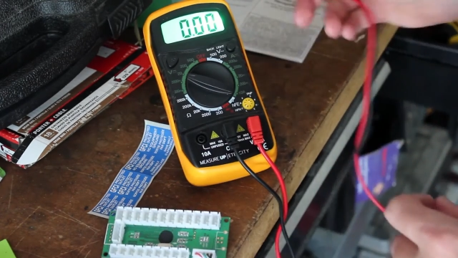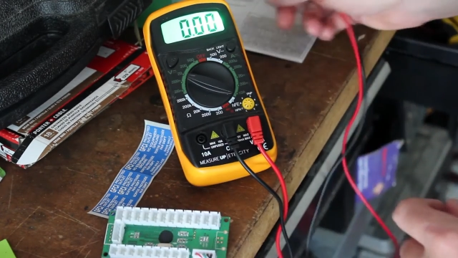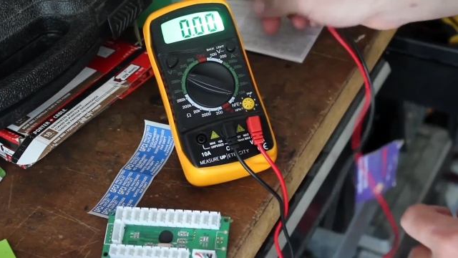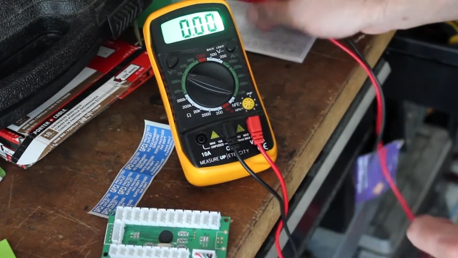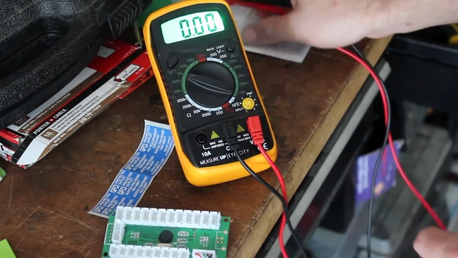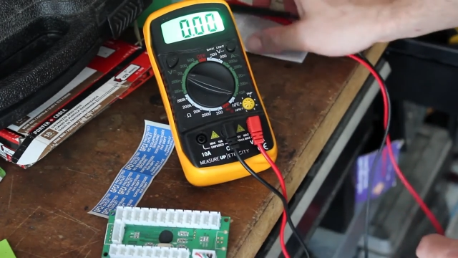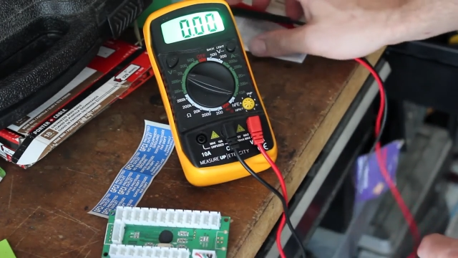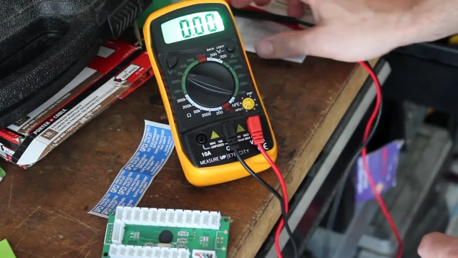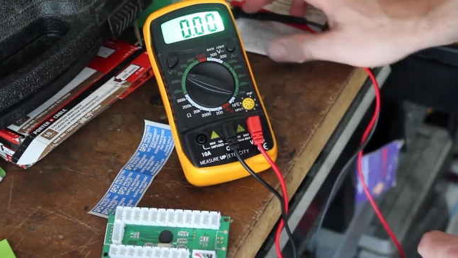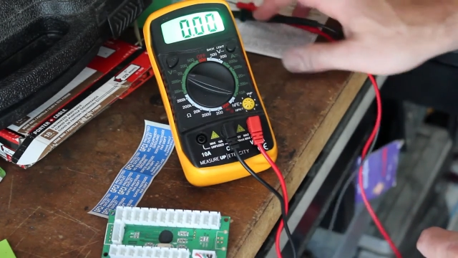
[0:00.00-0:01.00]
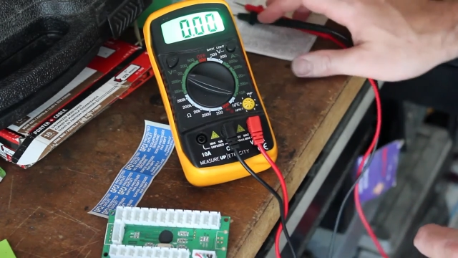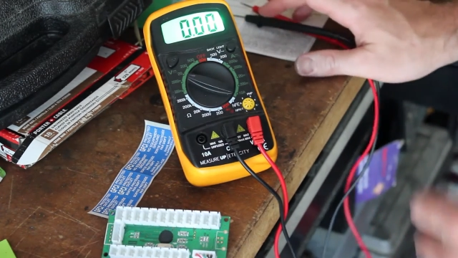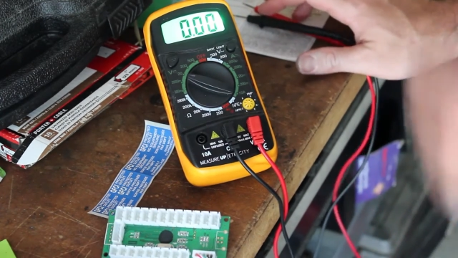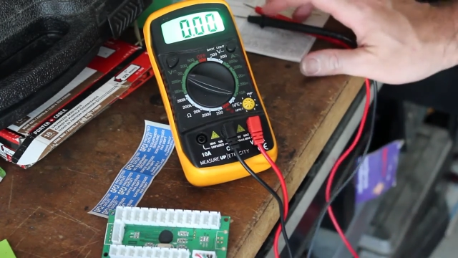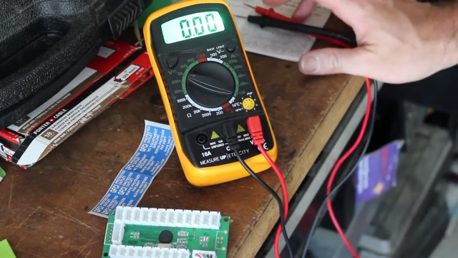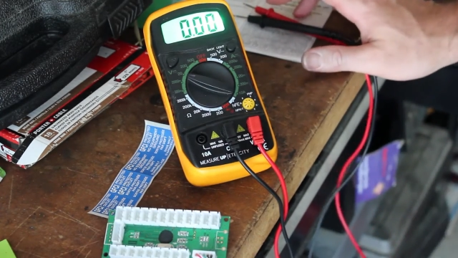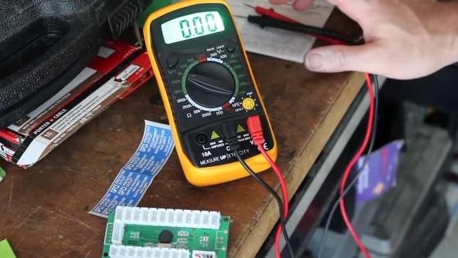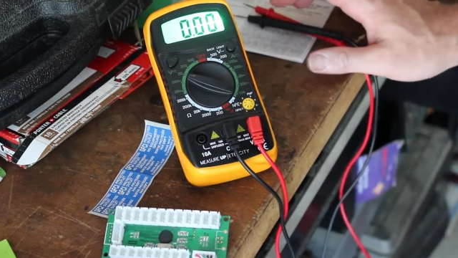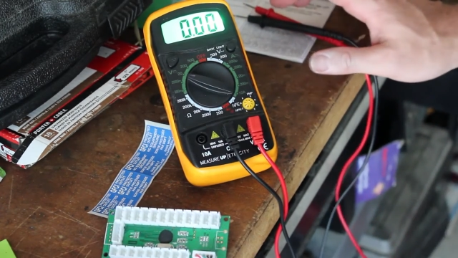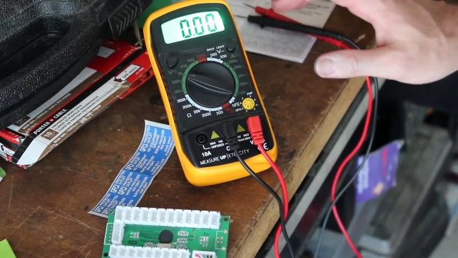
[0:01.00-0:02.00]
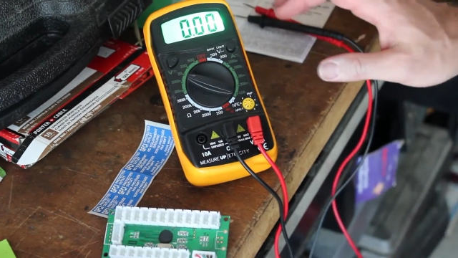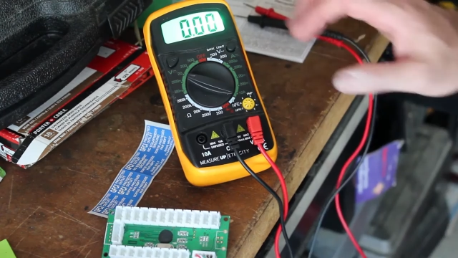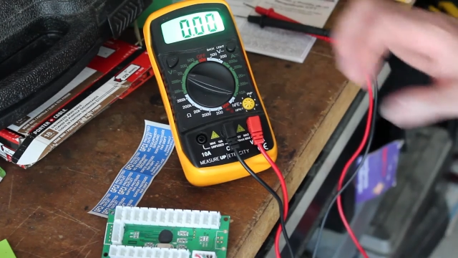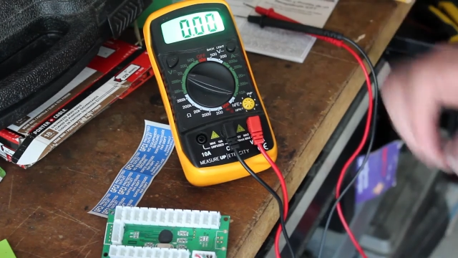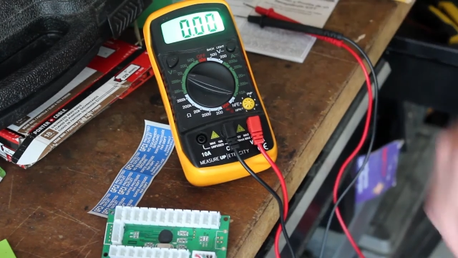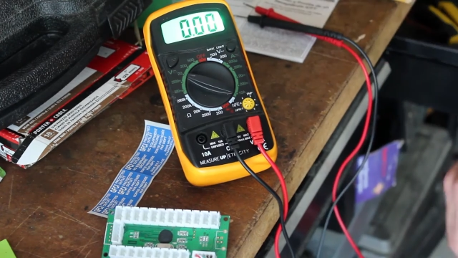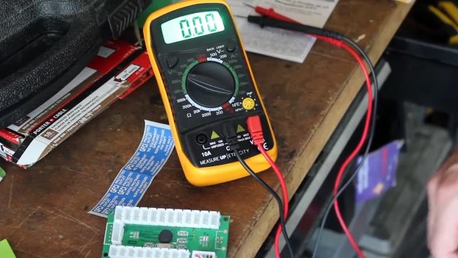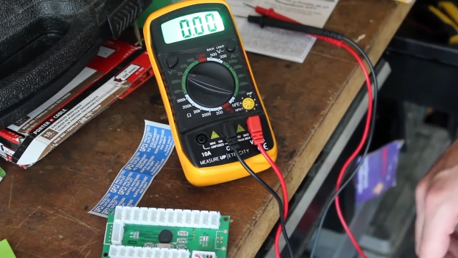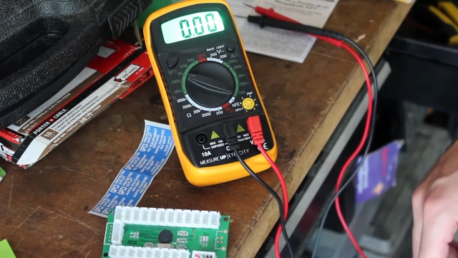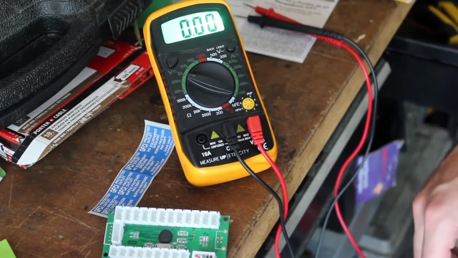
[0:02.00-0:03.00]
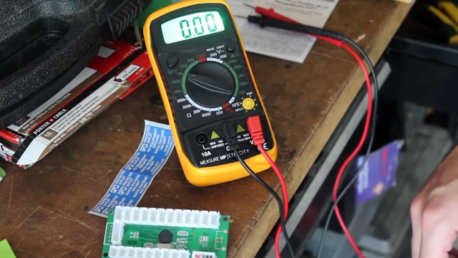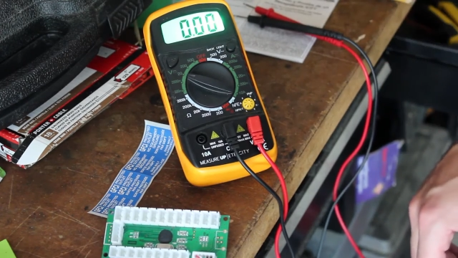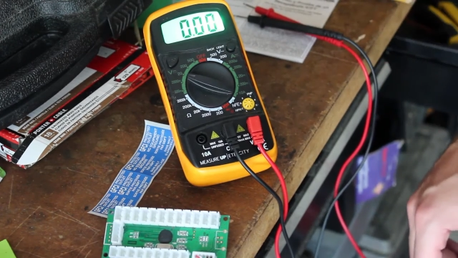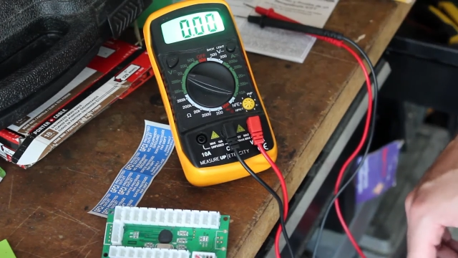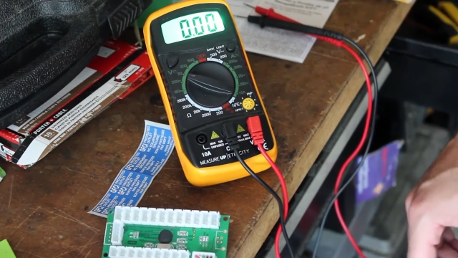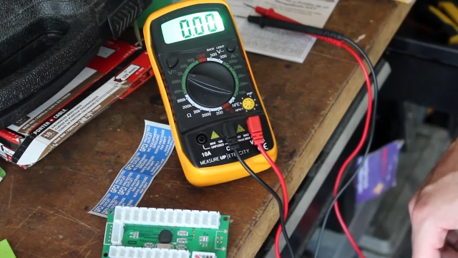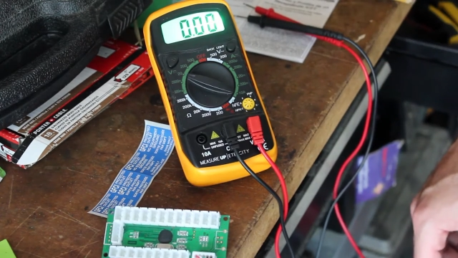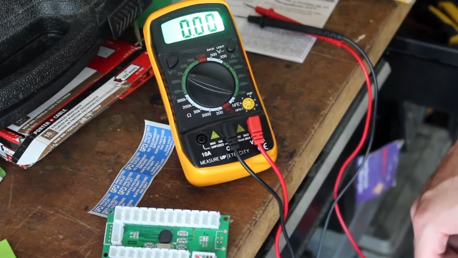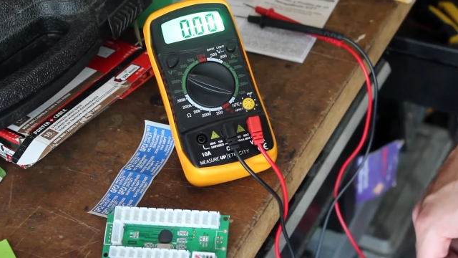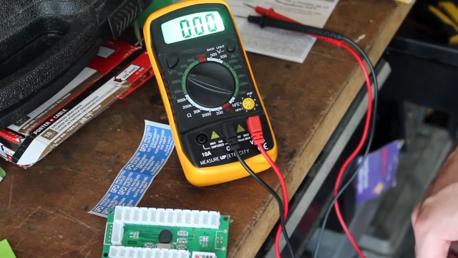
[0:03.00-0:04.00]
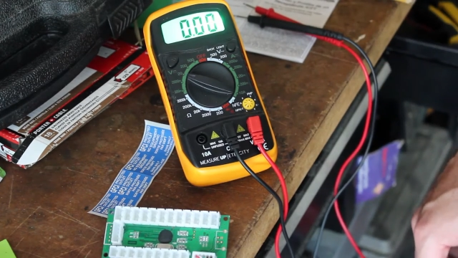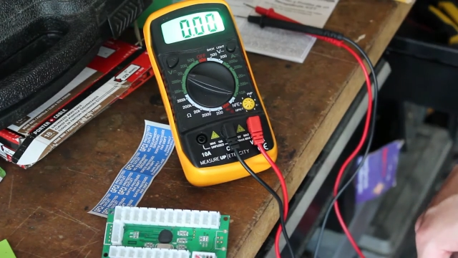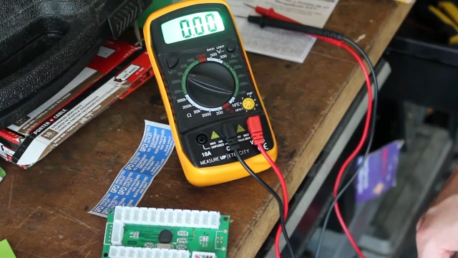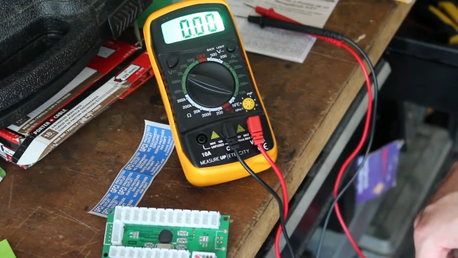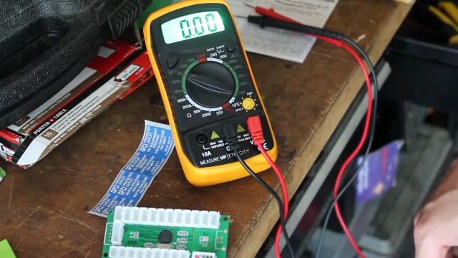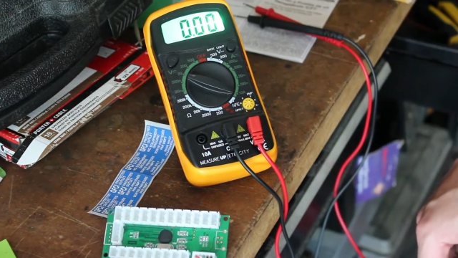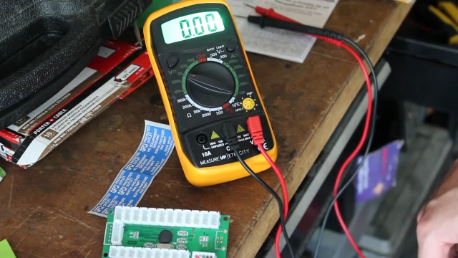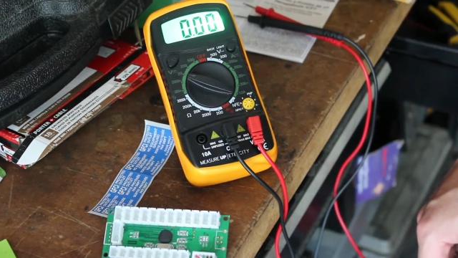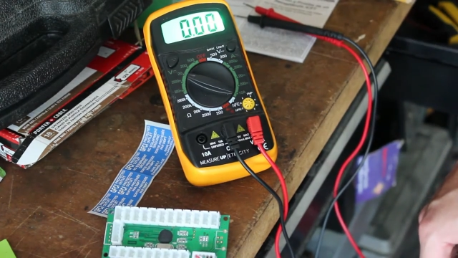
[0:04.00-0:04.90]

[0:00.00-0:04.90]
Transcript: (no speaker visible)